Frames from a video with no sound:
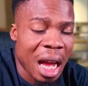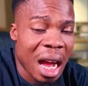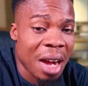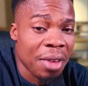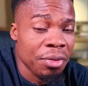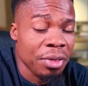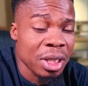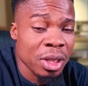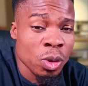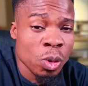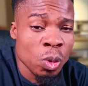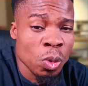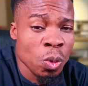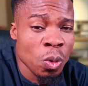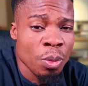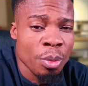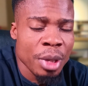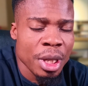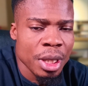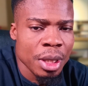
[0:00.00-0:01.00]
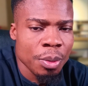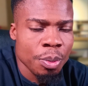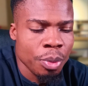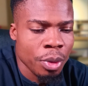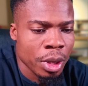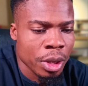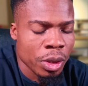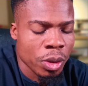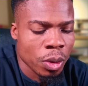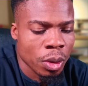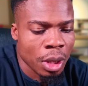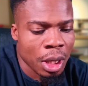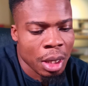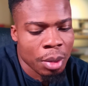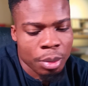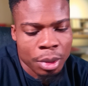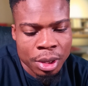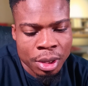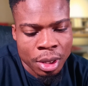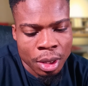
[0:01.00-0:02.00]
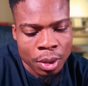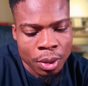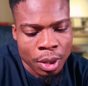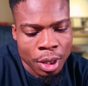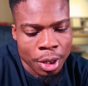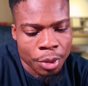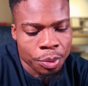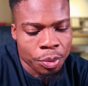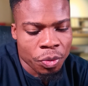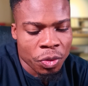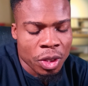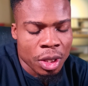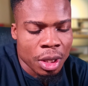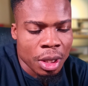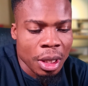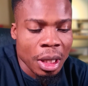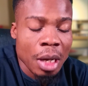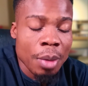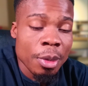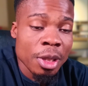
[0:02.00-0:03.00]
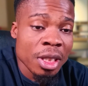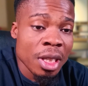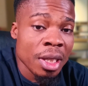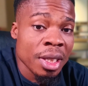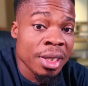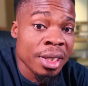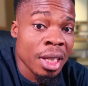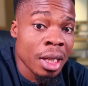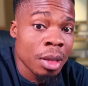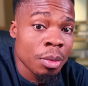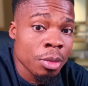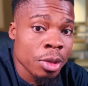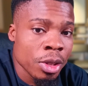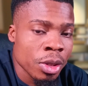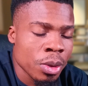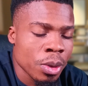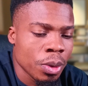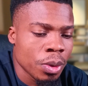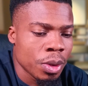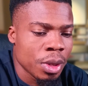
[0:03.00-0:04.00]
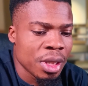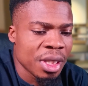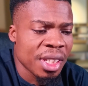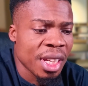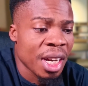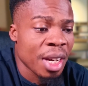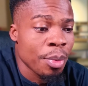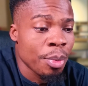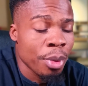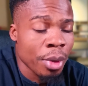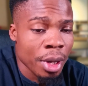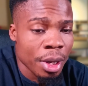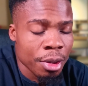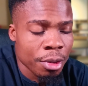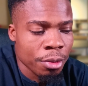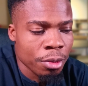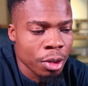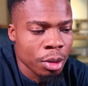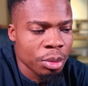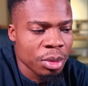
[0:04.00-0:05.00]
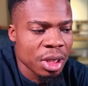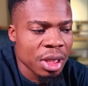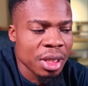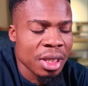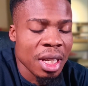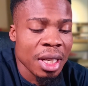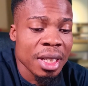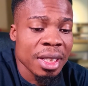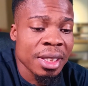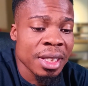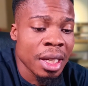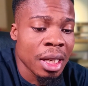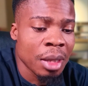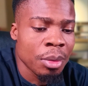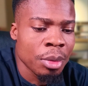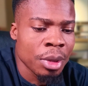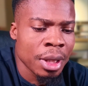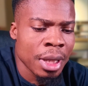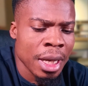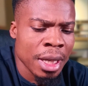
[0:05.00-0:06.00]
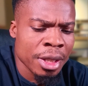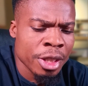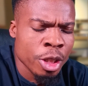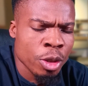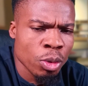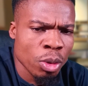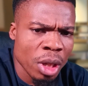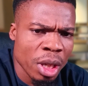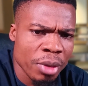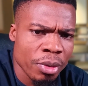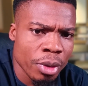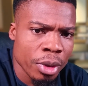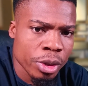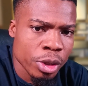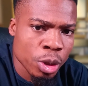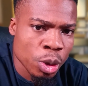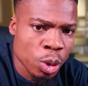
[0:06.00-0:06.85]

after so many pressure, grandma said, okay. Grandma started telling me stories, started praying for me, started telling me that she will leave us